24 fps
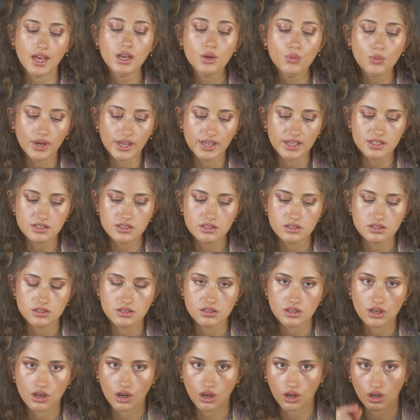Anyways,
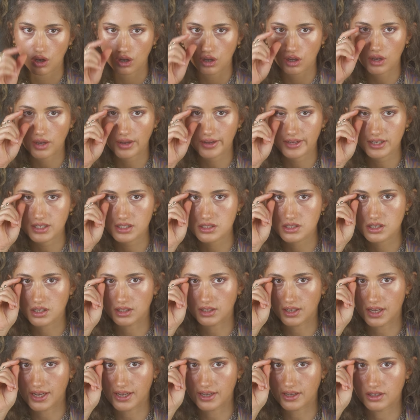as the
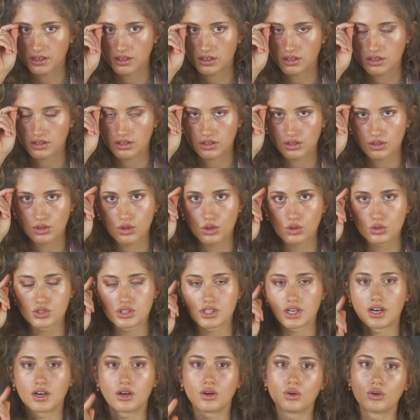light goes
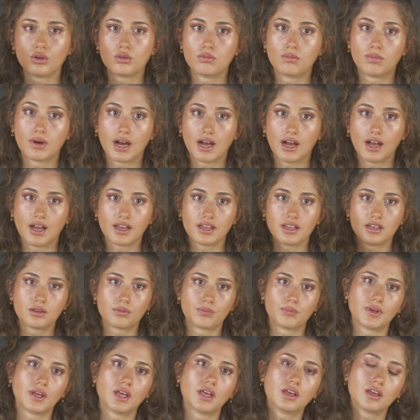out behind
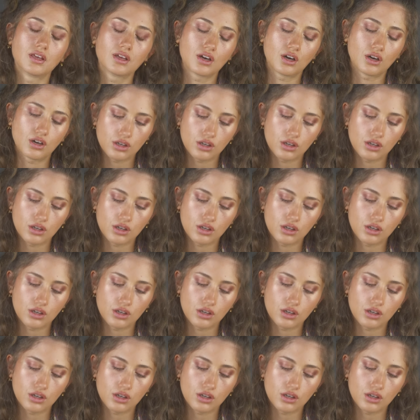me,